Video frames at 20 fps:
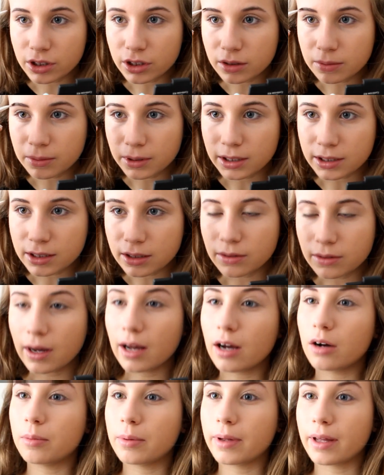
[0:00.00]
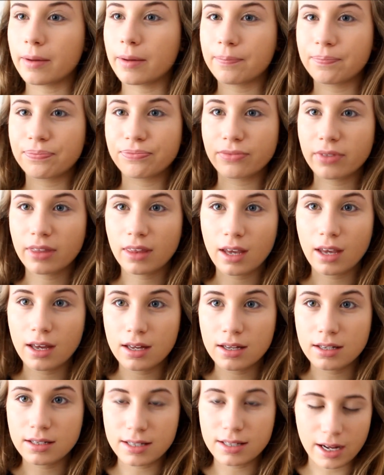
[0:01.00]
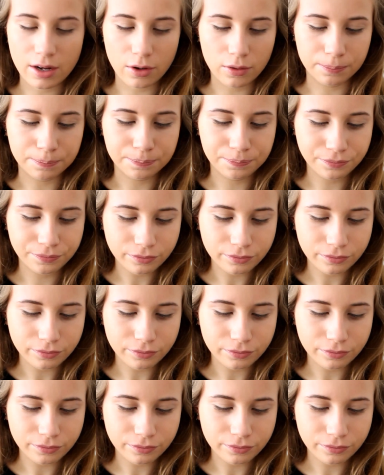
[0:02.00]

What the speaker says: just because it will help it stay on.